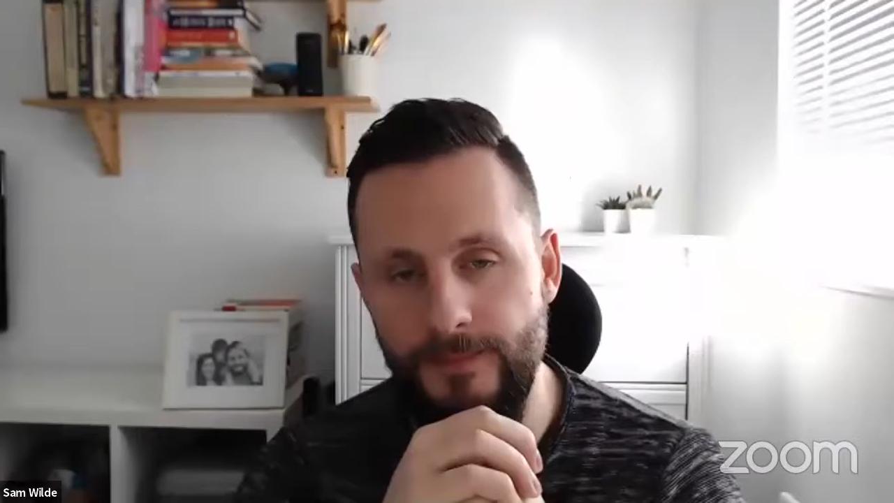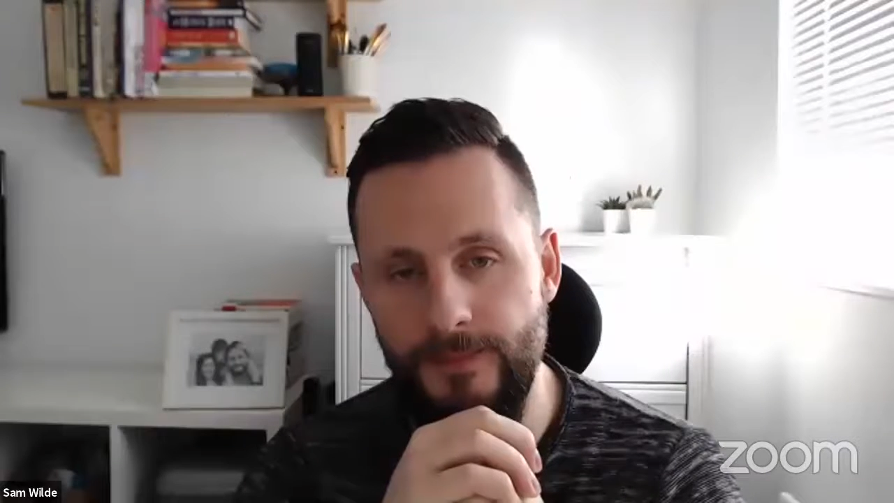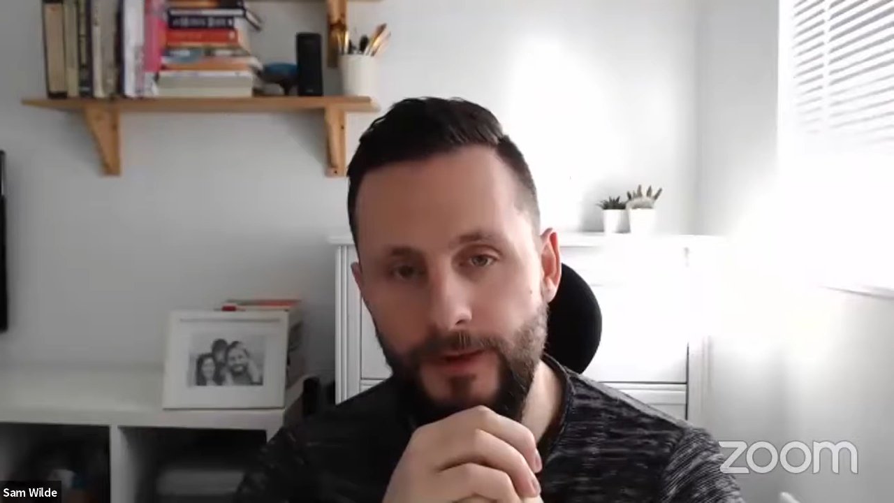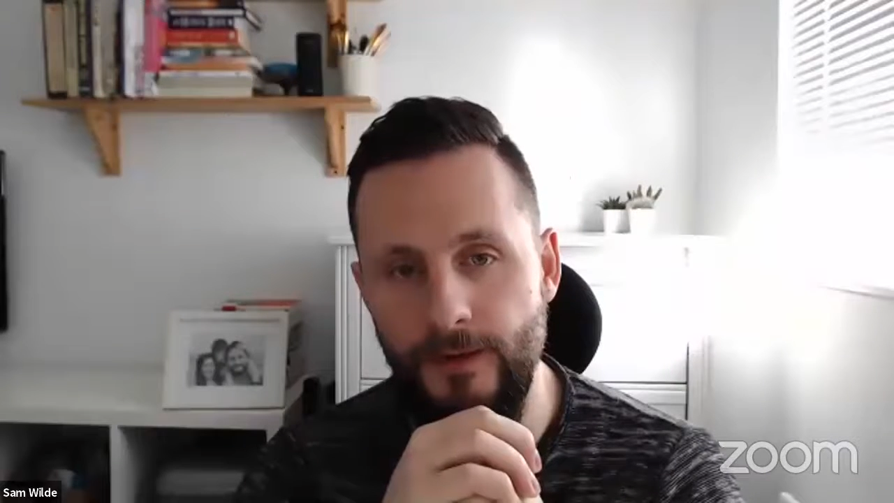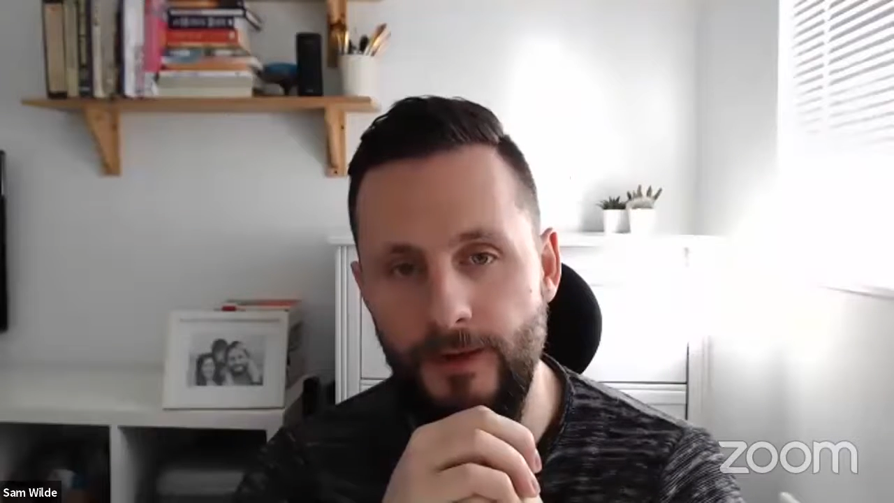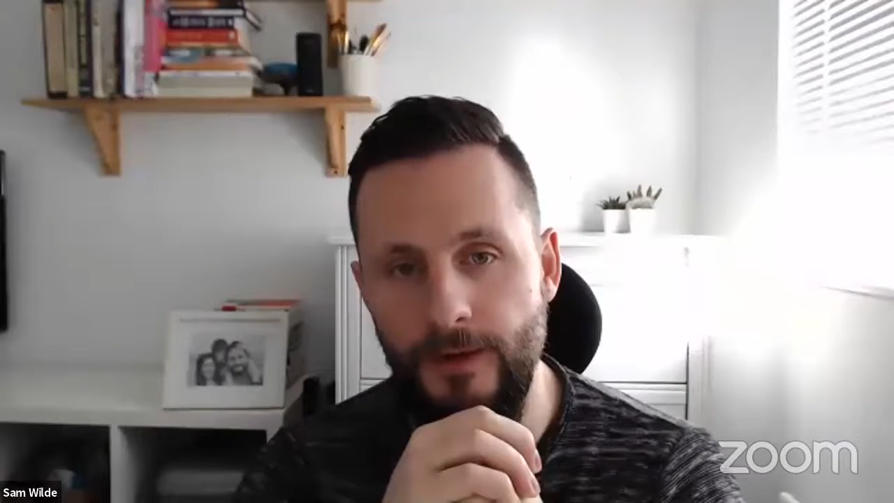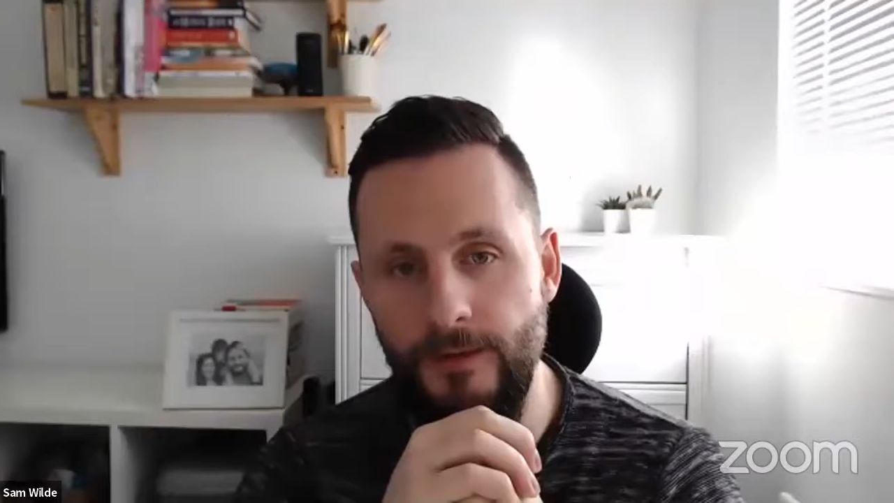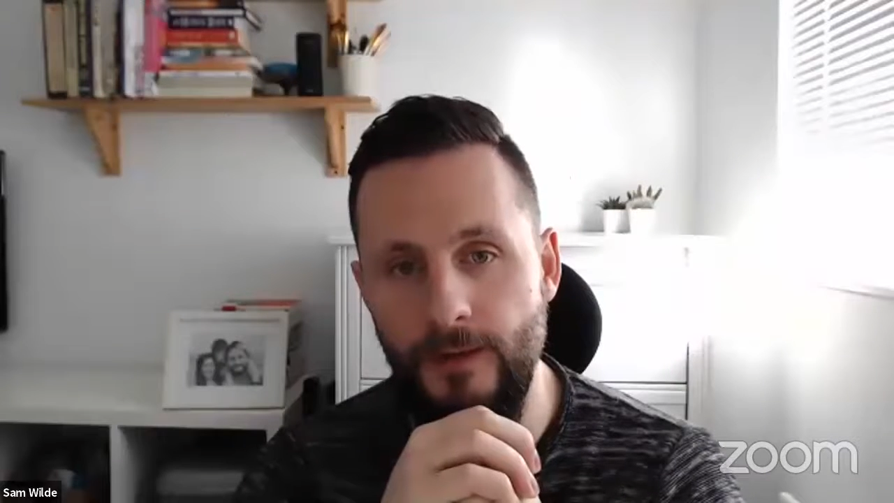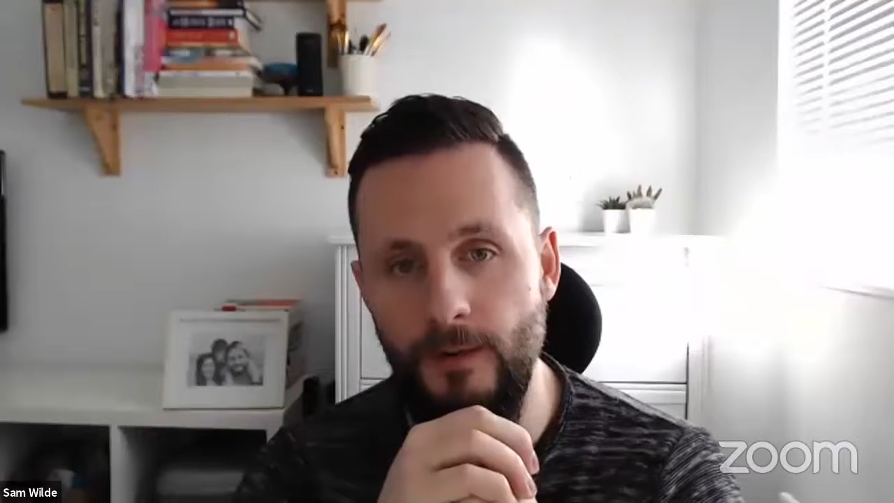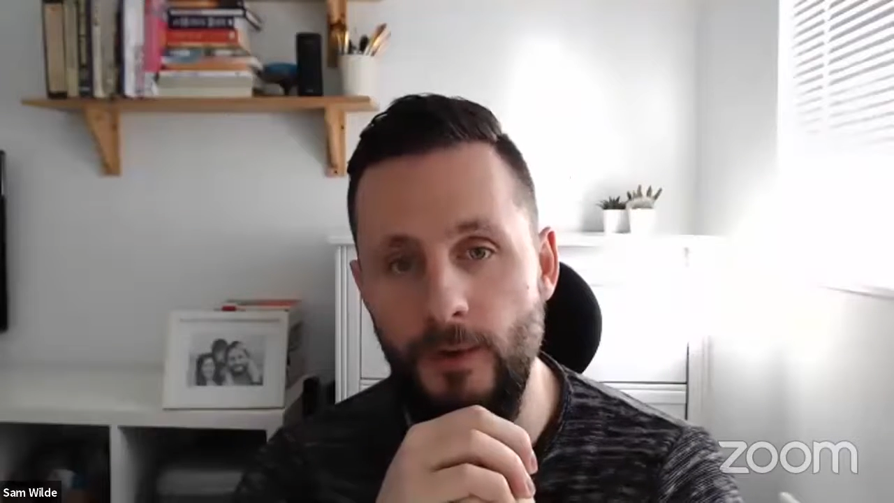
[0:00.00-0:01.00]
totally.
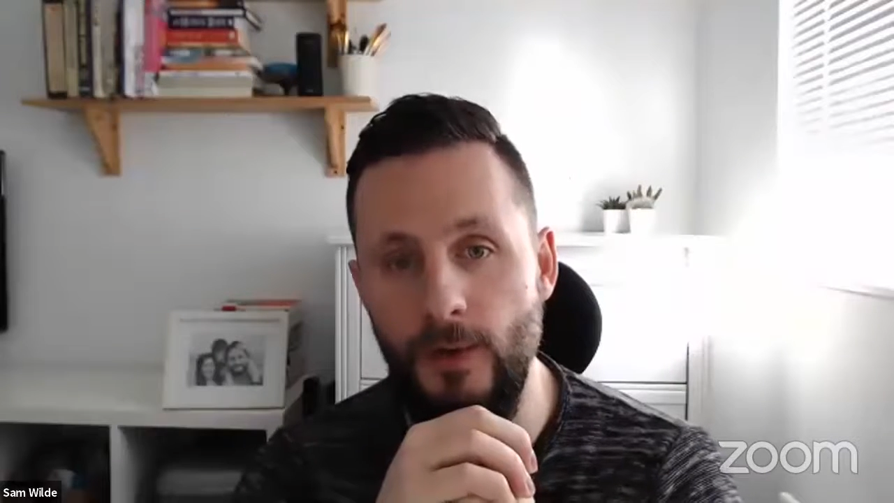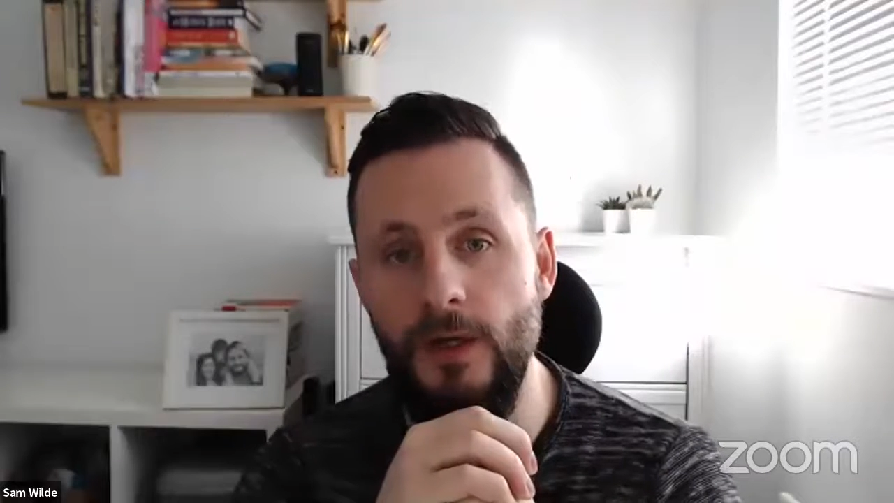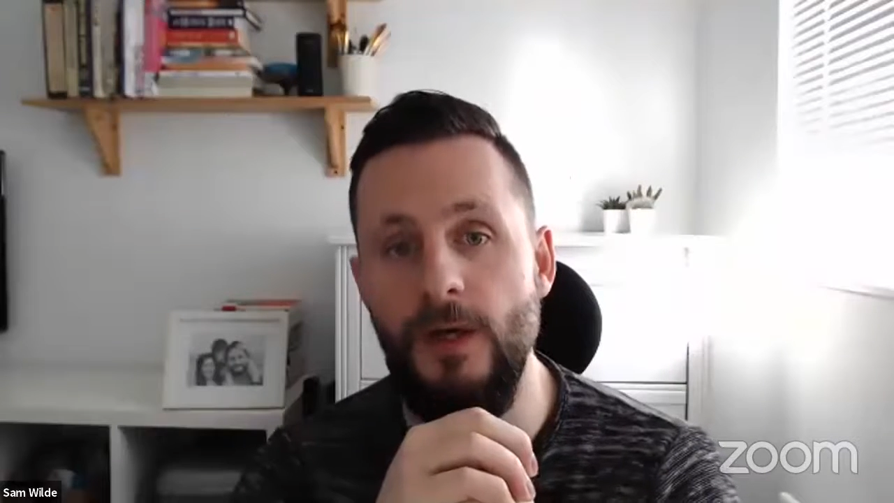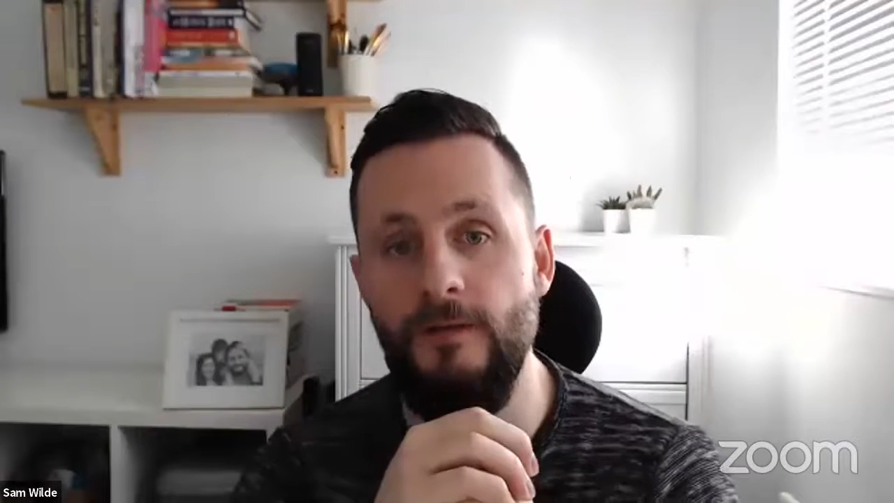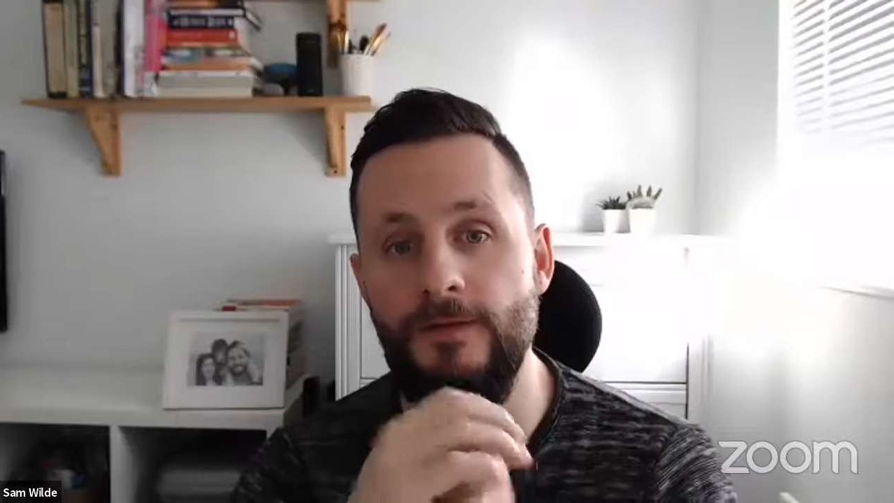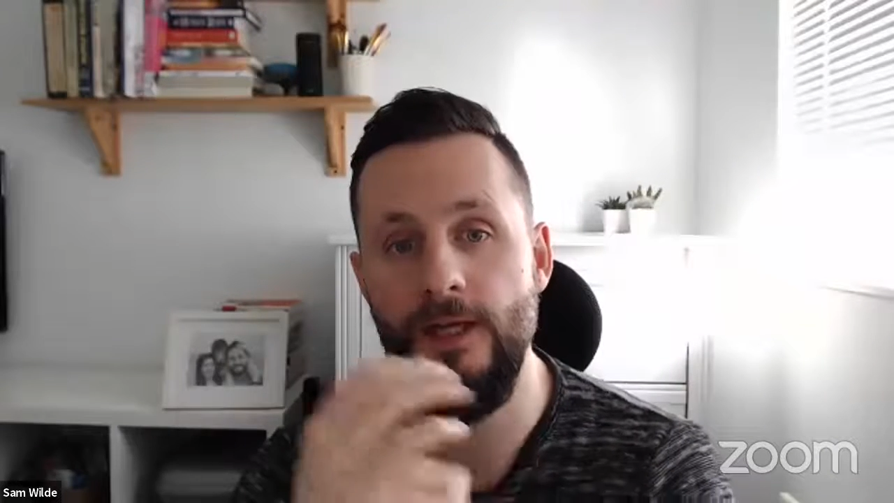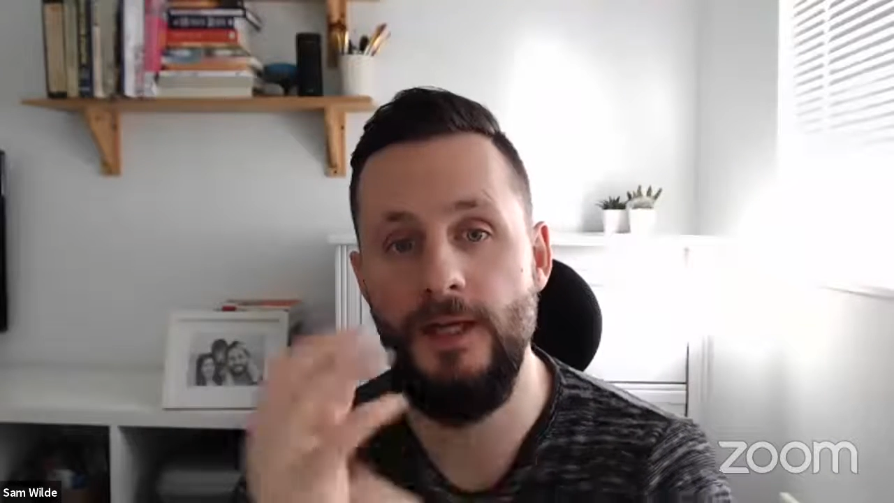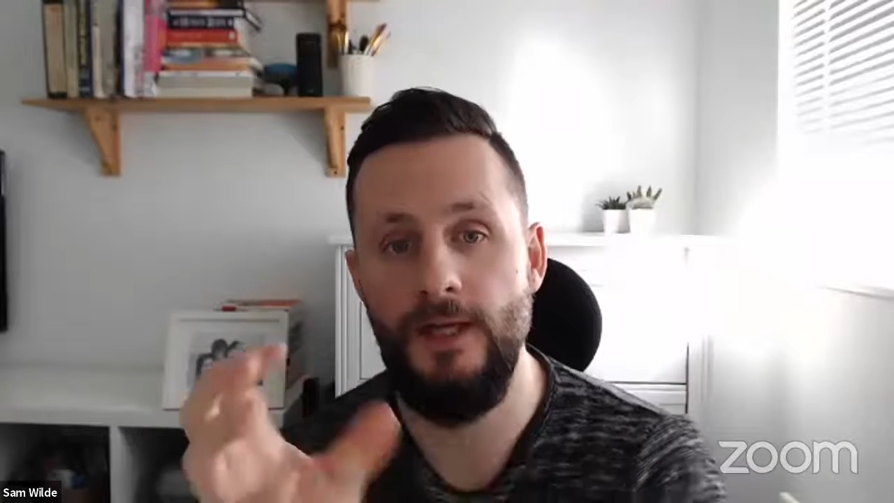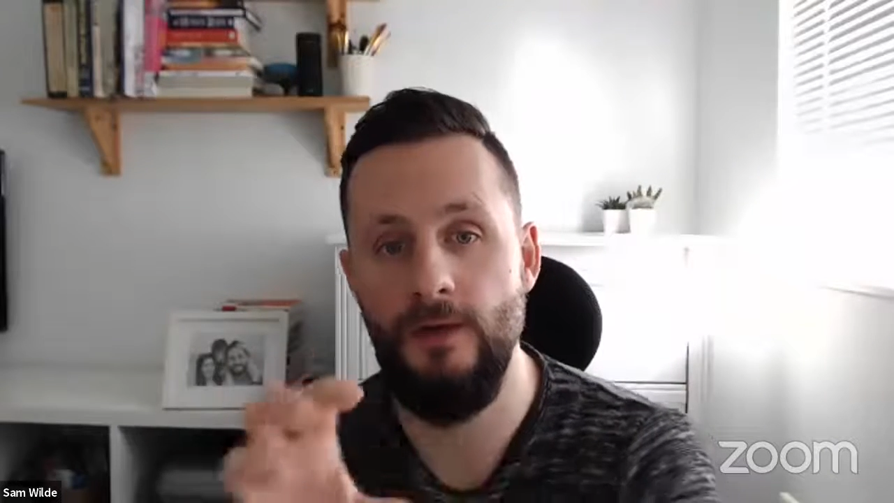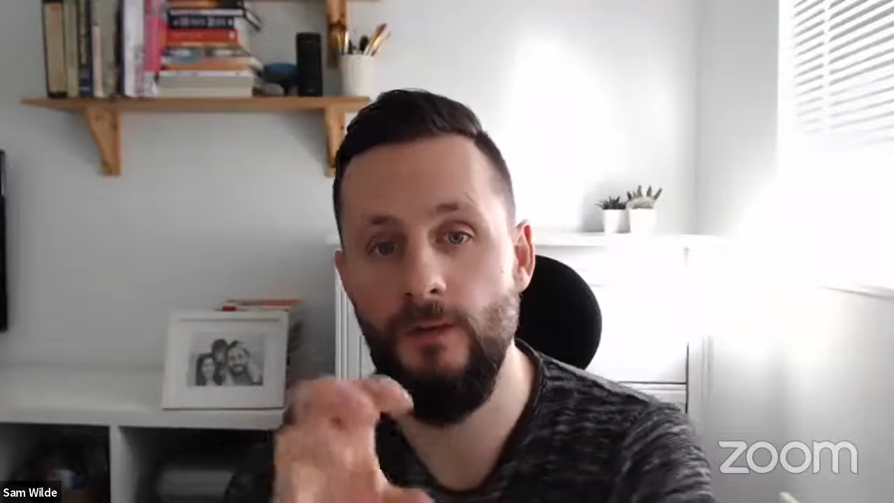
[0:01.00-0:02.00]
And we would love to
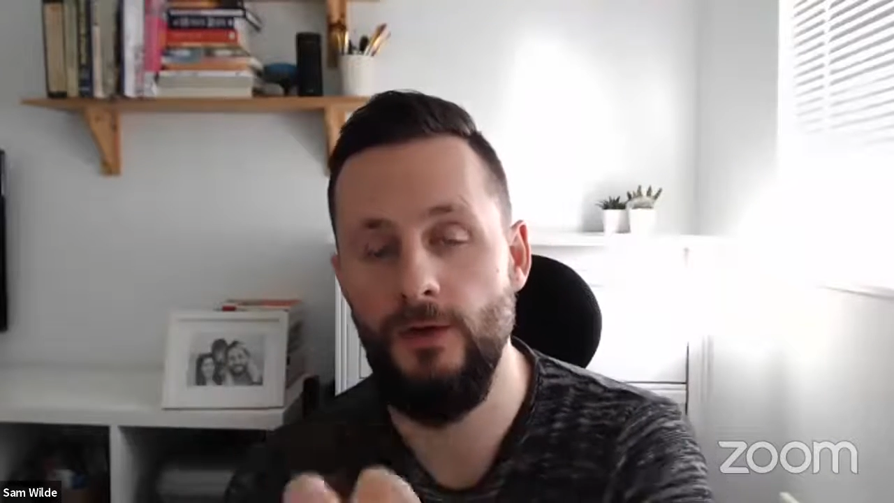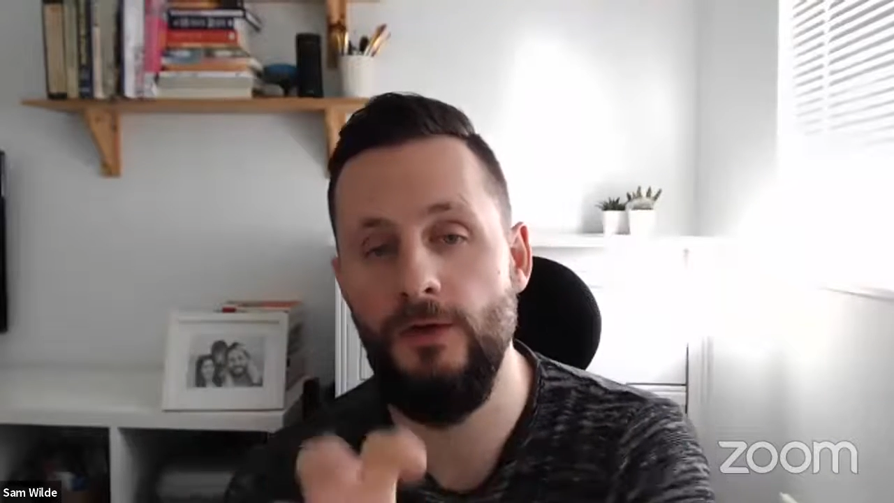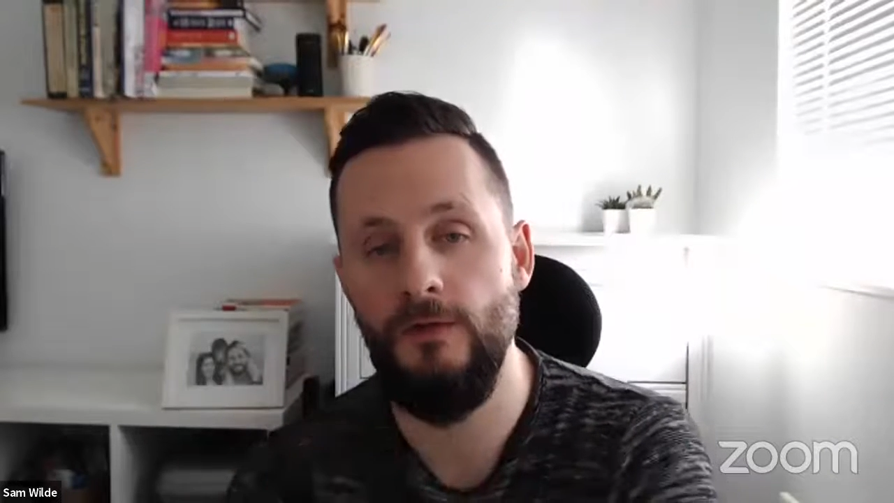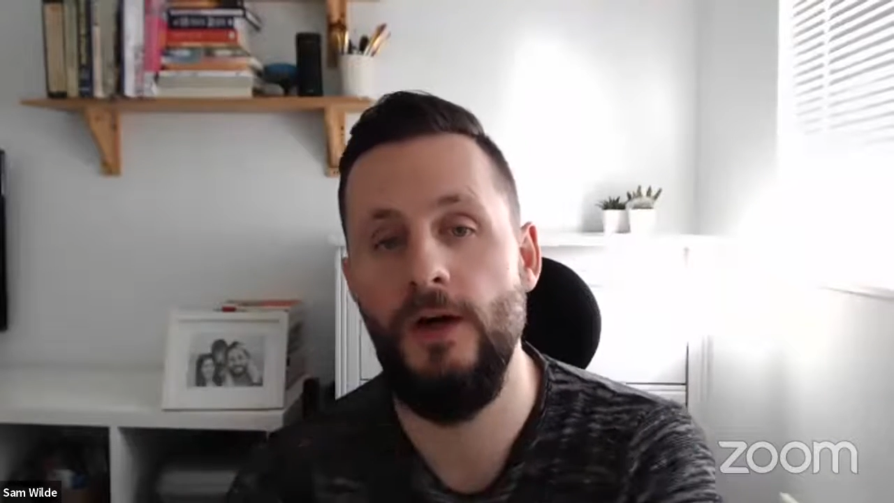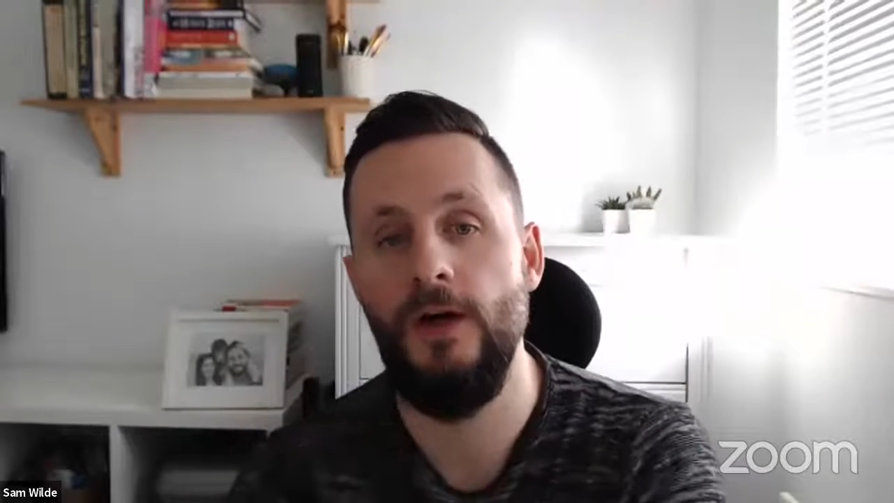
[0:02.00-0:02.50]
hear what you've